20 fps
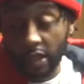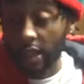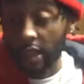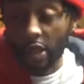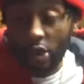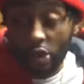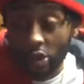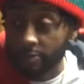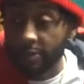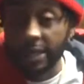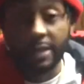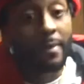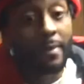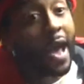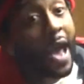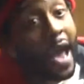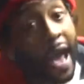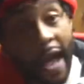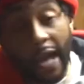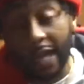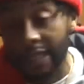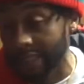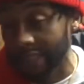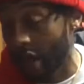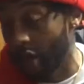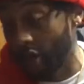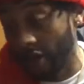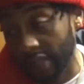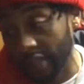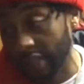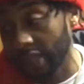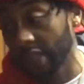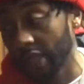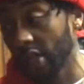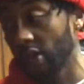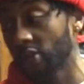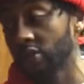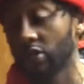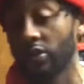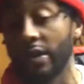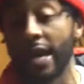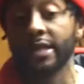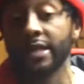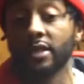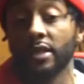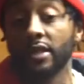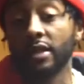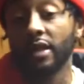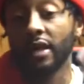clothes. Be mad because I don't got the clothes. So that's